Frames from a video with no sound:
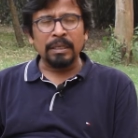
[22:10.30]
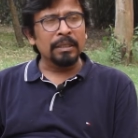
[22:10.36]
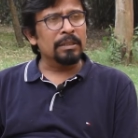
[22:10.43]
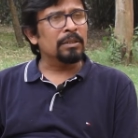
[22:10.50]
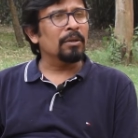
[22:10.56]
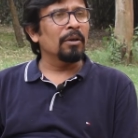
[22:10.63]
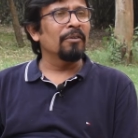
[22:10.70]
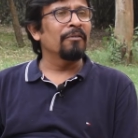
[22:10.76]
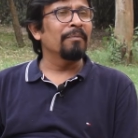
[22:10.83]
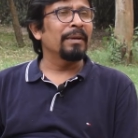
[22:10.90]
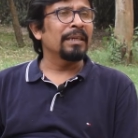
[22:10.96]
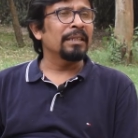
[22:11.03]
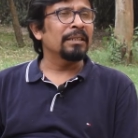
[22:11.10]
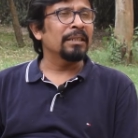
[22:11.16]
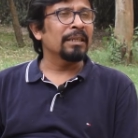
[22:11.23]
solve
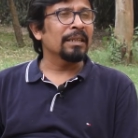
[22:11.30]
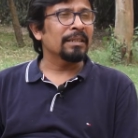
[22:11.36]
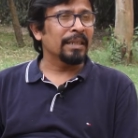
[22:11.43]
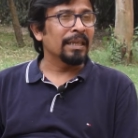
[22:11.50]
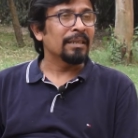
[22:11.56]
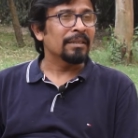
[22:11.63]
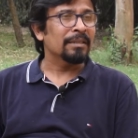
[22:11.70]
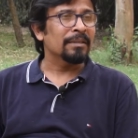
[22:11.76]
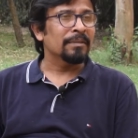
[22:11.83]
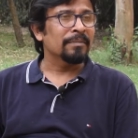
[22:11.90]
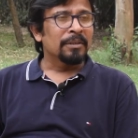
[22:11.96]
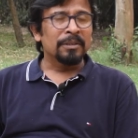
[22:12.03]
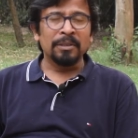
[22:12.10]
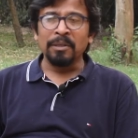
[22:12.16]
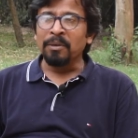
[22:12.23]
many things.
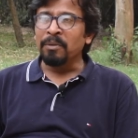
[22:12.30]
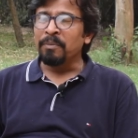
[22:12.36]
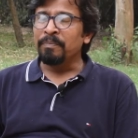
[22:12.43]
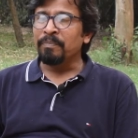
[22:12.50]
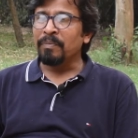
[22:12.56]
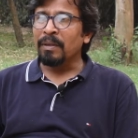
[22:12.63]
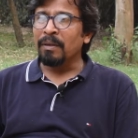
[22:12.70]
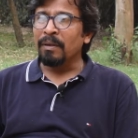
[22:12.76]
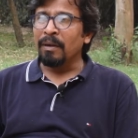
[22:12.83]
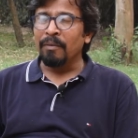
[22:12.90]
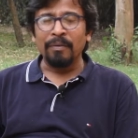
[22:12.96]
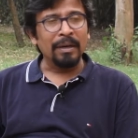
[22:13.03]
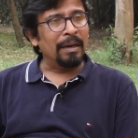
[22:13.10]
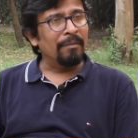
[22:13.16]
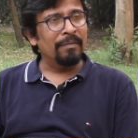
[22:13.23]
So
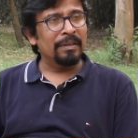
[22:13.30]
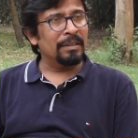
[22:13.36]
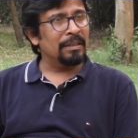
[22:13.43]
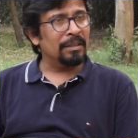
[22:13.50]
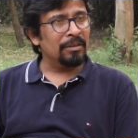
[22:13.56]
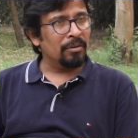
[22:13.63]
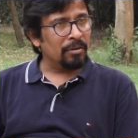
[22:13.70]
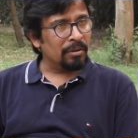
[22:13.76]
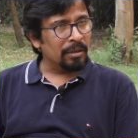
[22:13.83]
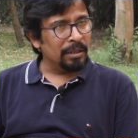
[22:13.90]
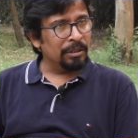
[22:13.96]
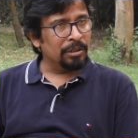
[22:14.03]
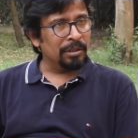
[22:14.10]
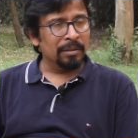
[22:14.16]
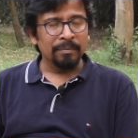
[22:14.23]
our emphasis is on
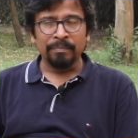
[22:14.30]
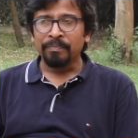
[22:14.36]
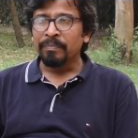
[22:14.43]
culture,